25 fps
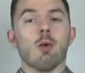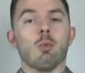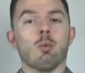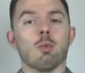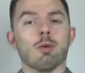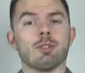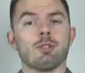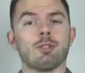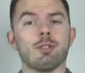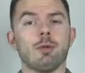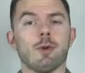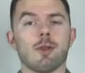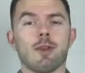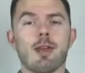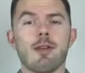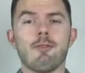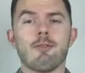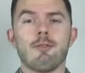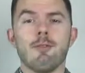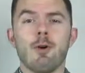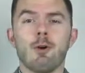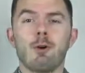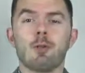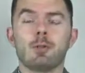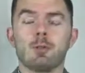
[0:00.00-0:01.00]
What's going on,
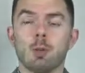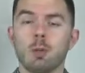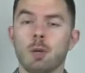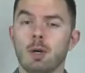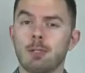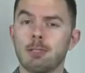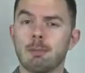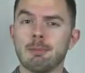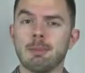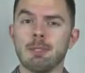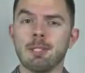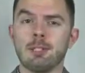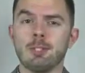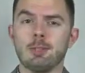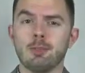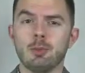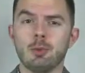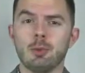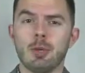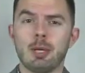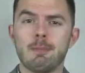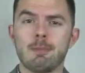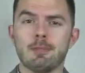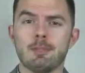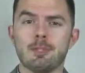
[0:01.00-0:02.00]
folks? Welcome to this
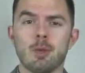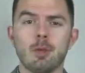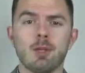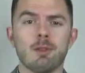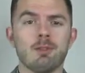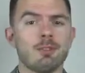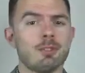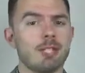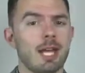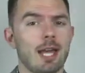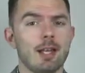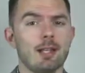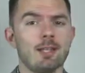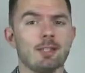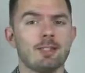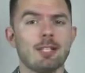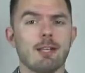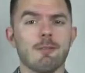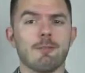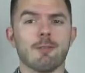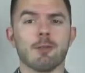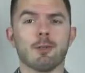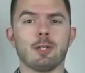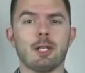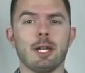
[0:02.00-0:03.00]
new episode of Style
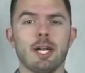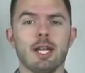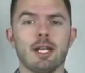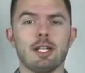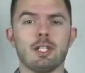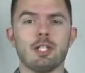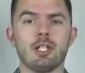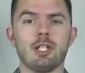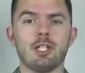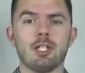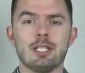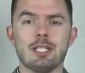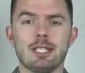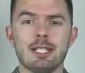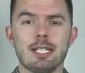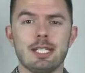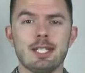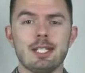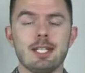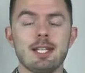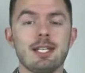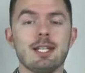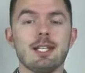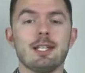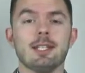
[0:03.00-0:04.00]
Zephyr
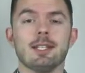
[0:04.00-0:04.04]
HD.